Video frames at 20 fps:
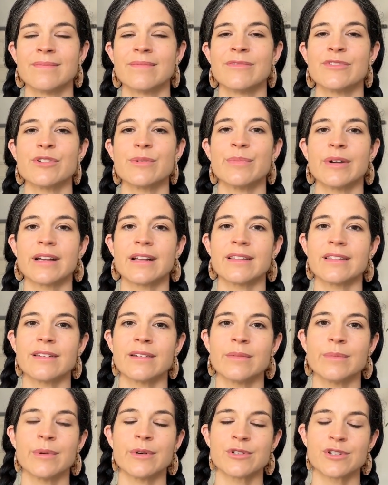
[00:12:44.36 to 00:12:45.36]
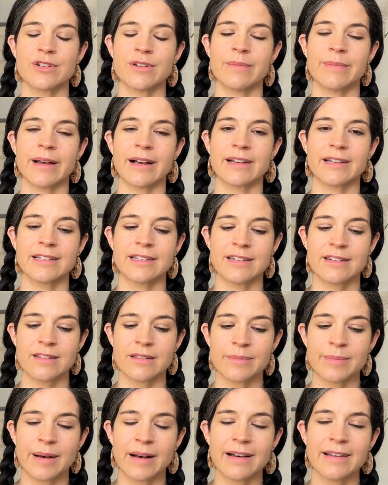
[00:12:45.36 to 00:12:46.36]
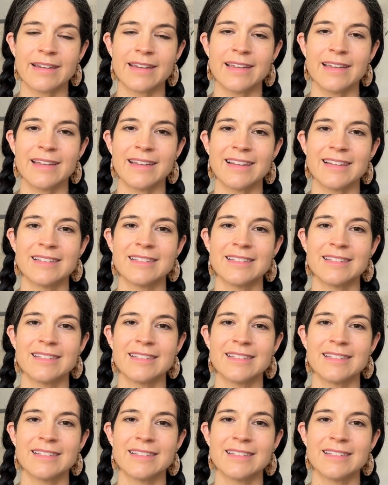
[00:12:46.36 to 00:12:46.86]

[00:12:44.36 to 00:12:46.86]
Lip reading: to bring a little motion back into the body